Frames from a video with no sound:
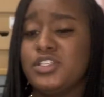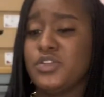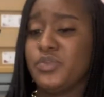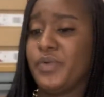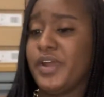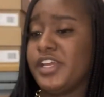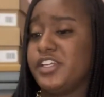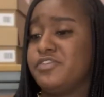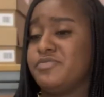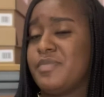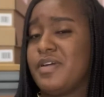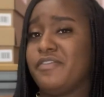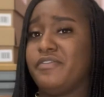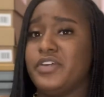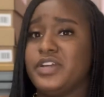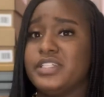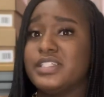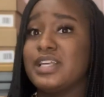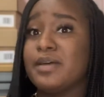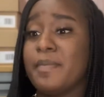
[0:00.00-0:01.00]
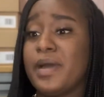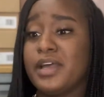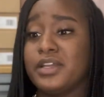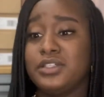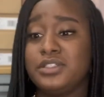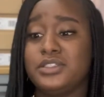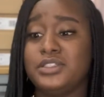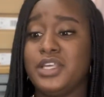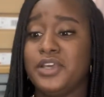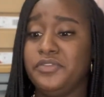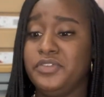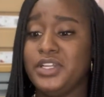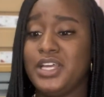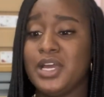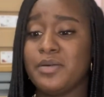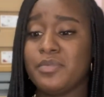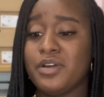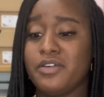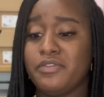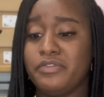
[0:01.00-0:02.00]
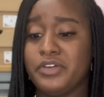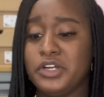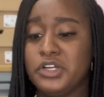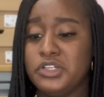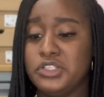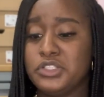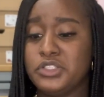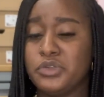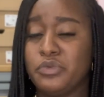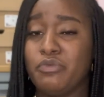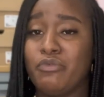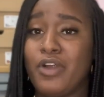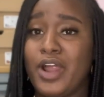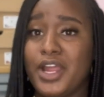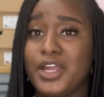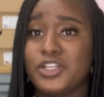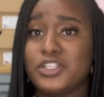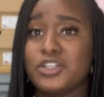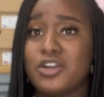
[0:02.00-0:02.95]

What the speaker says: the range for my first time, I definitely got my first range